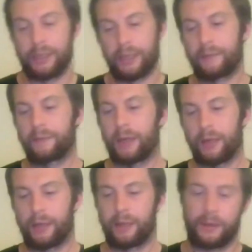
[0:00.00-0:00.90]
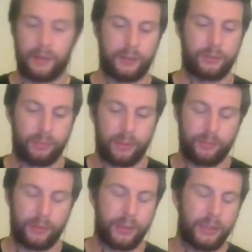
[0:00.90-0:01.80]
didn't have that, things would
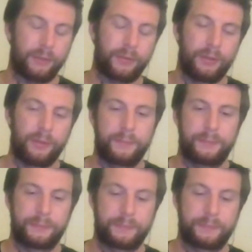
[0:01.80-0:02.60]
be really different.